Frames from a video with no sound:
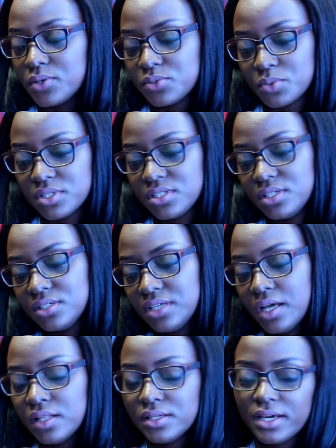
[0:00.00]
I was worse than
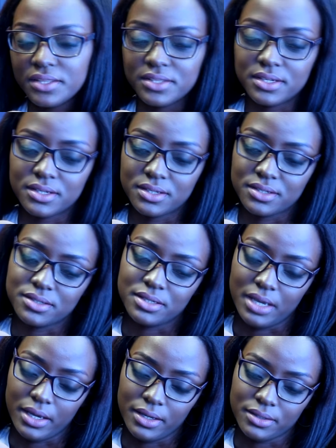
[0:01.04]
Adele, I think
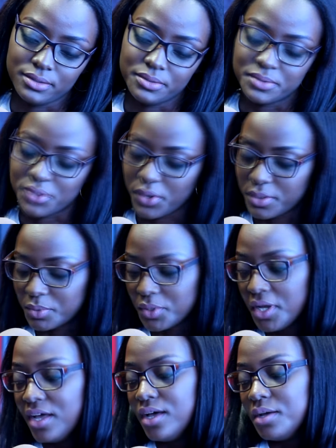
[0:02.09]
yeah, it was horrible.